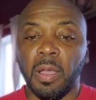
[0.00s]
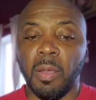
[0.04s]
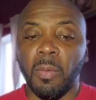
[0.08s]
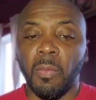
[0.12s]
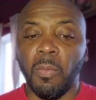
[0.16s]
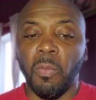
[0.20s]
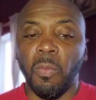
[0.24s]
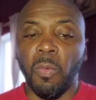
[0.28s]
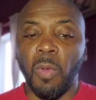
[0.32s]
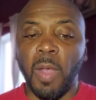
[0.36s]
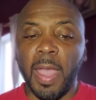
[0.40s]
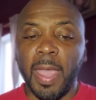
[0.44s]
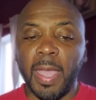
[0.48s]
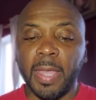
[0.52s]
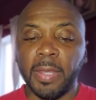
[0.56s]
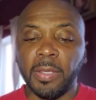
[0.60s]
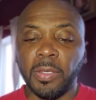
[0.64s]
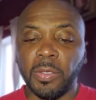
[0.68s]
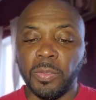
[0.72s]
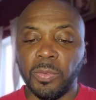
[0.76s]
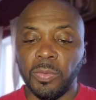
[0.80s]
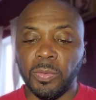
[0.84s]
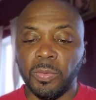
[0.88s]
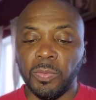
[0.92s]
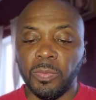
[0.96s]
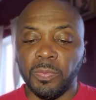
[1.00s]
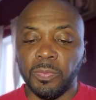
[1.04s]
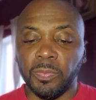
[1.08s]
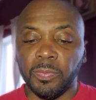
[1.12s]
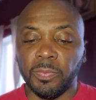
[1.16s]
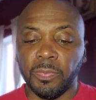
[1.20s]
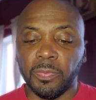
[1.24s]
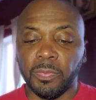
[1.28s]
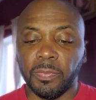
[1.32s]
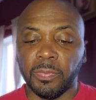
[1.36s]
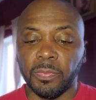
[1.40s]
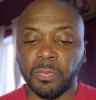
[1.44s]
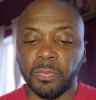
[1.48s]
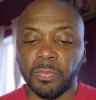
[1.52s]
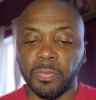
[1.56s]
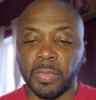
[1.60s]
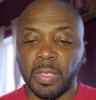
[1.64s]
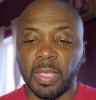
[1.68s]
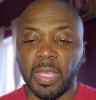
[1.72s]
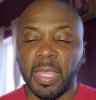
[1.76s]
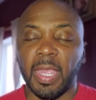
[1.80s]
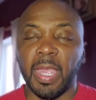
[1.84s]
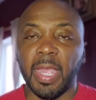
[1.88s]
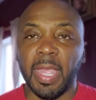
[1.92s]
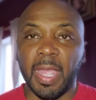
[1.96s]
Why do
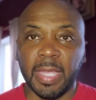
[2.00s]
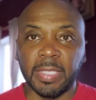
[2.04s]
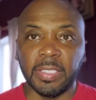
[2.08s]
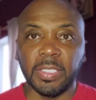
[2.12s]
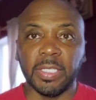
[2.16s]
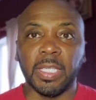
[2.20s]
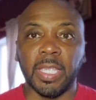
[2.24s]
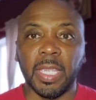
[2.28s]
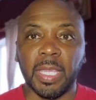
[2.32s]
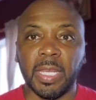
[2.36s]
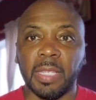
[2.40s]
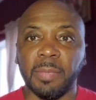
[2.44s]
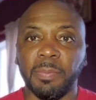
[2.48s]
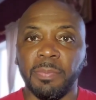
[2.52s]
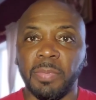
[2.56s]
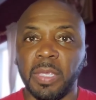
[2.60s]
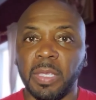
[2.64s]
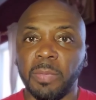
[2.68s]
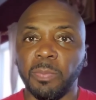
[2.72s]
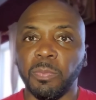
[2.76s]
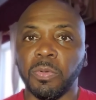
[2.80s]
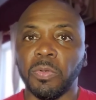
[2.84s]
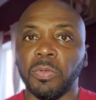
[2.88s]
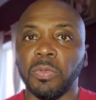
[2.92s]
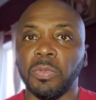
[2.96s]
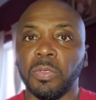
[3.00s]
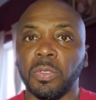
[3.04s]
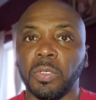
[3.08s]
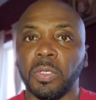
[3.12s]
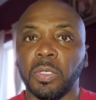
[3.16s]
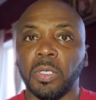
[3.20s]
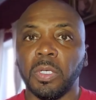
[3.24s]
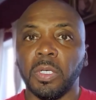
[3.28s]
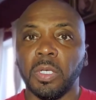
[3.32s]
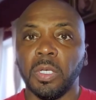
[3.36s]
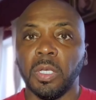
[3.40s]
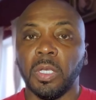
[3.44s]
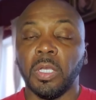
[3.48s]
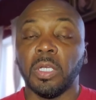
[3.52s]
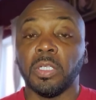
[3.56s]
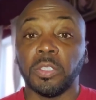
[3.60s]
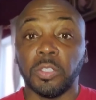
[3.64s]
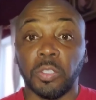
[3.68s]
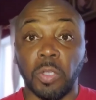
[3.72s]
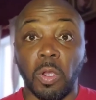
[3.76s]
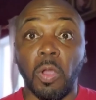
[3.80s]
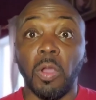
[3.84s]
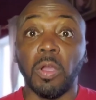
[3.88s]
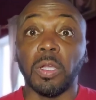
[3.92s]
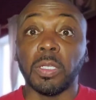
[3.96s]
educated people
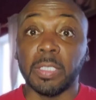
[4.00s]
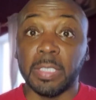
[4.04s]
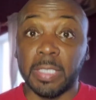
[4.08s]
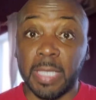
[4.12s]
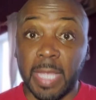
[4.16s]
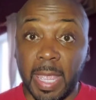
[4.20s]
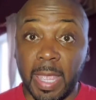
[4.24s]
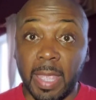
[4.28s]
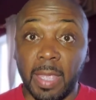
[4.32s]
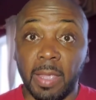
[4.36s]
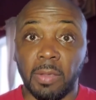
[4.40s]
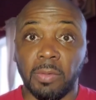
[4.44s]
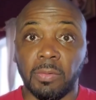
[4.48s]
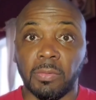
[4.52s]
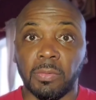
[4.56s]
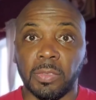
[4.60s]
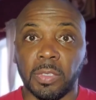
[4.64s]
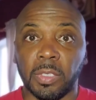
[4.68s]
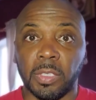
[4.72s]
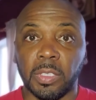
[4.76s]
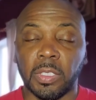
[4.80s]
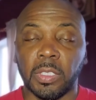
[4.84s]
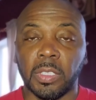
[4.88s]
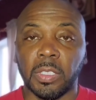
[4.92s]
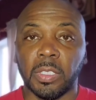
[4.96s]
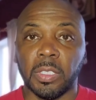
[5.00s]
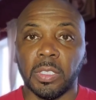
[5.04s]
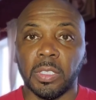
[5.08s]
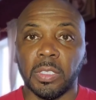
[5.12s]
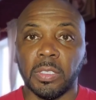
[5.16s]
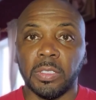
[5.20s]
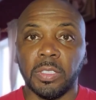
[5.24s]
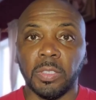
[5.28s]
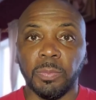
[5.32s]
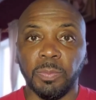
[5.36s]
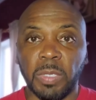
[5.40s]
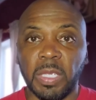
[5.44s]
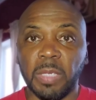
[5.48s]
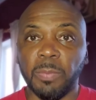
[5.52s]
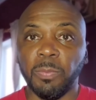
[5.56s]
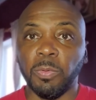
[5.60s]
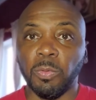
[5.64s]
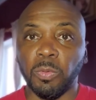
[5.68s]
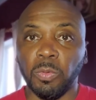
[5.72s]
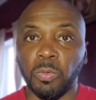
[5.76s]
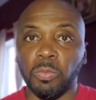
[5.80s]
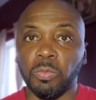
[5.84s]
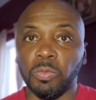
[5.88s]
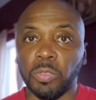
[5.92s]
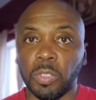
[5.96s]
talk down to people
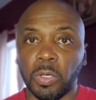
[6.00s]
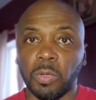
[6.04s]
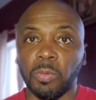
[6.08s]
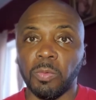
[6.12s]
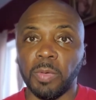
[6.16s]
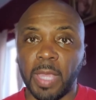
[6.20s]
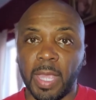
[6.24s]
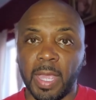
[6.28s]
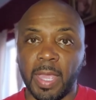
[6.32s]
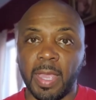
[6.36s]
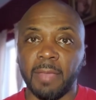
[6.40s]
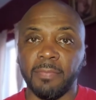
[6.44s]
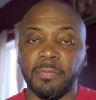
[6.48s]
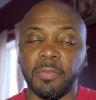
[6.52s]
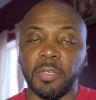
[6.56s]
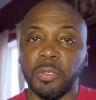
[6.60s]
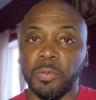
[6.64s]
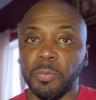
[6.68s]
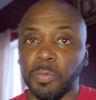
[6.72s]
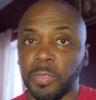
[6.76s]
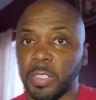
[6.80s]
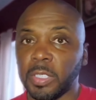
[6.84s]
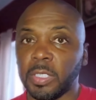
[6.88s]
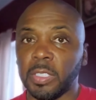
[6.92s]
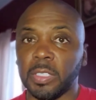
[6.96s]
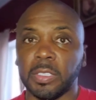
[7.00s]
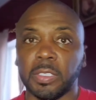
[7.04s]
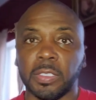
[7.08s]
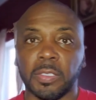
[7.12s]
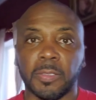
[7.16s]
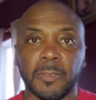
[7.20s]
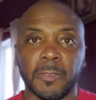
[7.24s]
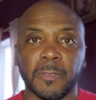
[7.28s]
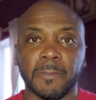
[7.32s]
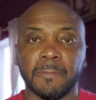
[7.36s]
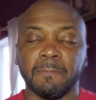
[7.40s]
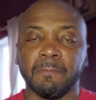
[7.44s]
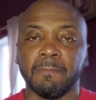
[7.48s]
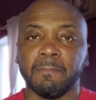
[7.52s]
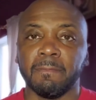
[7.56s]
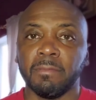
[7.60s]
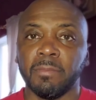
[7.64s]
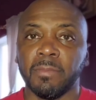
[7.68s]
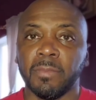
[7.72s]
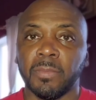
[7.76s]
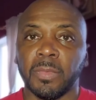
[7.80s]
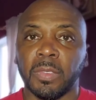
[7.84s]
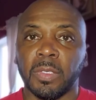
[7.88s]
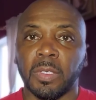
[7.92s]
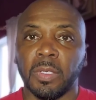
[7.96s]
who don't have degrees?
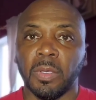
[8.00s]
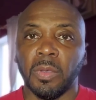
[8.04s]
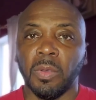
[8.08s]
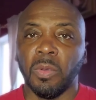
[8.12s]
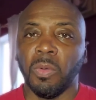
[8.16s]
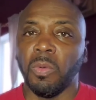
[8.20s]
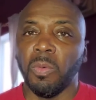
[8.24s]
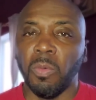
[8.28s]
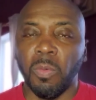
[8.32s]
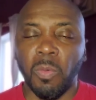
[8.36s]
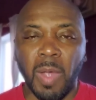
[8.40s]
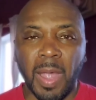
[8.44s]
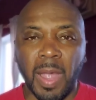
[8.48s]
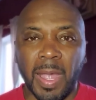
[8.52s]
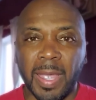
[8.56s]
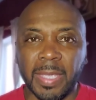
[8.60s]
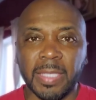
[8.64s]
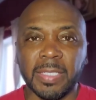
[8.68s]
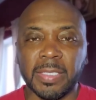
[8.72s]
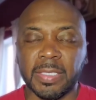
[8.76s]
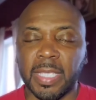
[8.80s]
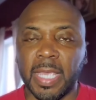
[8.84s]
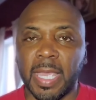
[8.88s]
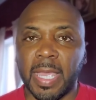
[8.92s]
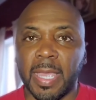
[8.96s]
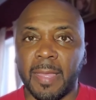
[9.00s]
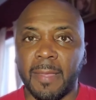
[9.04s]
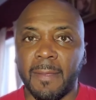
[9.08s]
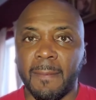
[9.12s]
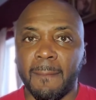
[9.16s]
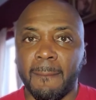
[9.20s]
Why is that?